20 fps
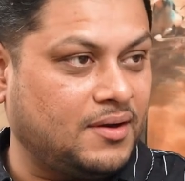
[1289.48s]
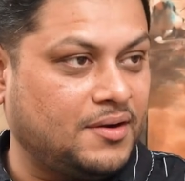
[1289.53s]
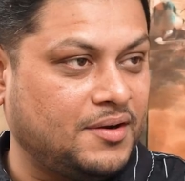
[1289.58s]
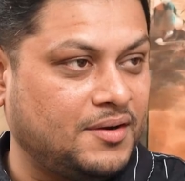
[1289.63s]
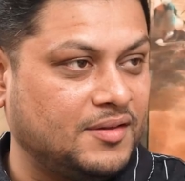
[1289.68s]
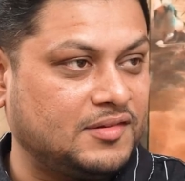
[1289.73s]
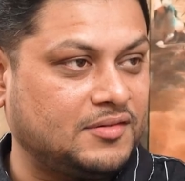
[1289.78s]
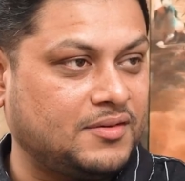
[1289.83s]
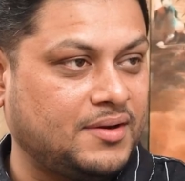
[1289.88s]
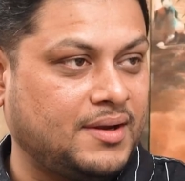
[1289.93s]
our
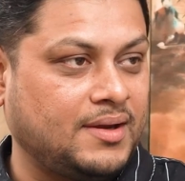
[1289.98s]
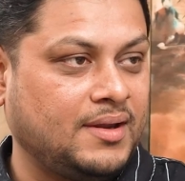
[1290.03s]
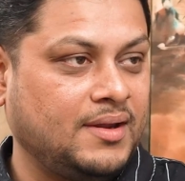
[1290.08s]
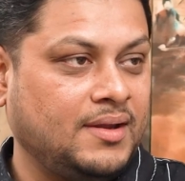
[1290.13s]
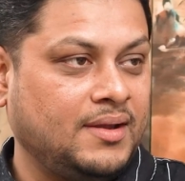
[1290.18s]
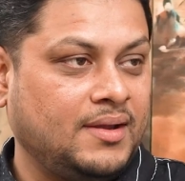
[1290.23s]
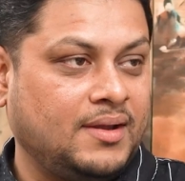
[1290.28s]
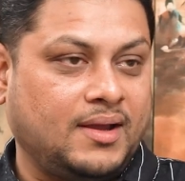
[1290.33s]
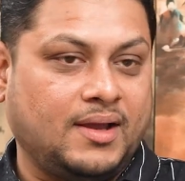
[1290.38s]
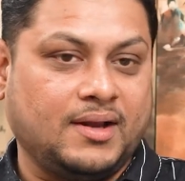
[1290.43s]
industry.
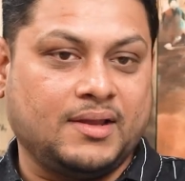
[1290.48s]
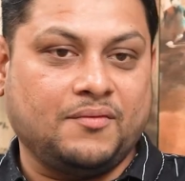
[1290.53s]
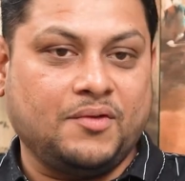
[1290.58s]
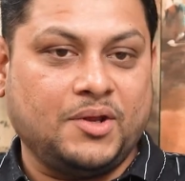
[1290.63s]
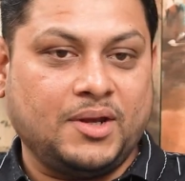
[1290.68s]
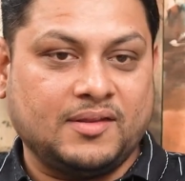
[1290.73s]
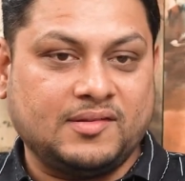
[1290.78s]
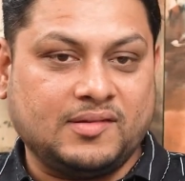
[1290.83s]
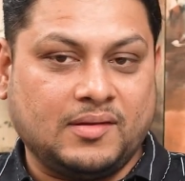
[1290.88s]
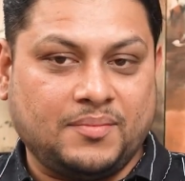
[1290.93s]
I'll give you
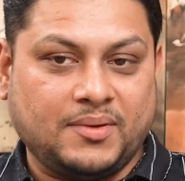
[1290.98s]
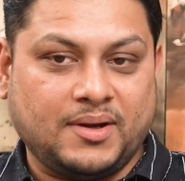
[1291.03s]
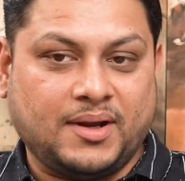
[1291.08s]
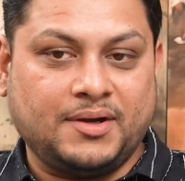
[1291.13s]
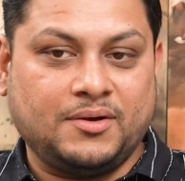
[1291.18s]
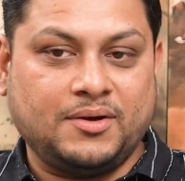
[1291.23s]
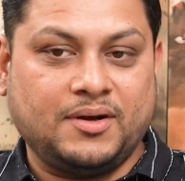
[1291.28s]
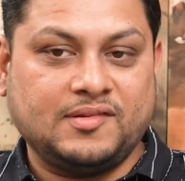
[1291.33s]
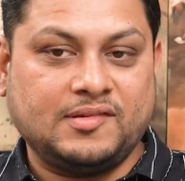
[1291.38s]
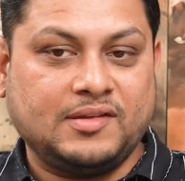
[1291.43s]
an example. I
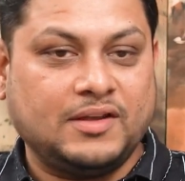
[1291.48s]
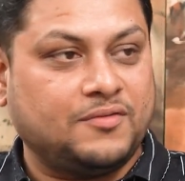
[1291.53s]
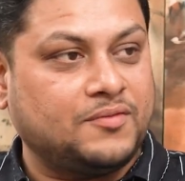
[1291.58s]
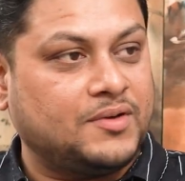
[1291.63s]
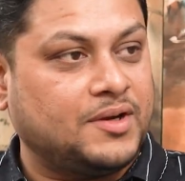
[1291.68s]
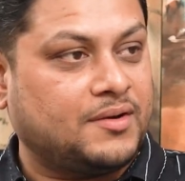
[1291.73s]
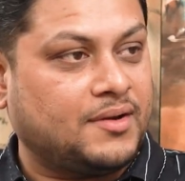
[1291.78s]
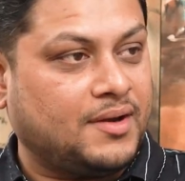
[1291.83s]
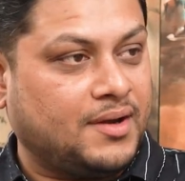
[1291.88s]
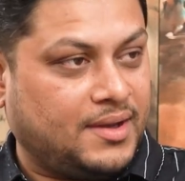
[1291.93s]
did a
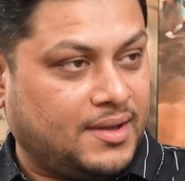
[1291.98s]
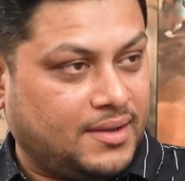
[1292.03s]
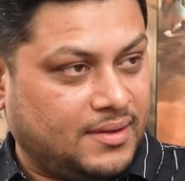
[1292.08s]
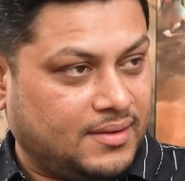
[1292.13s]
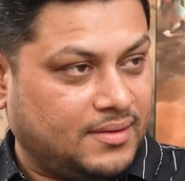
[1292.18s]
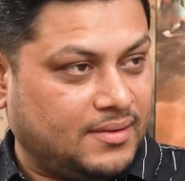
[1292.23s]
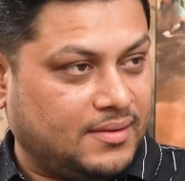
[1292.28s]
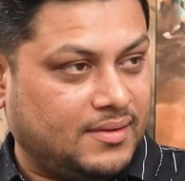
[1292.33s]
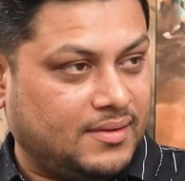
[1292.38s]
safety training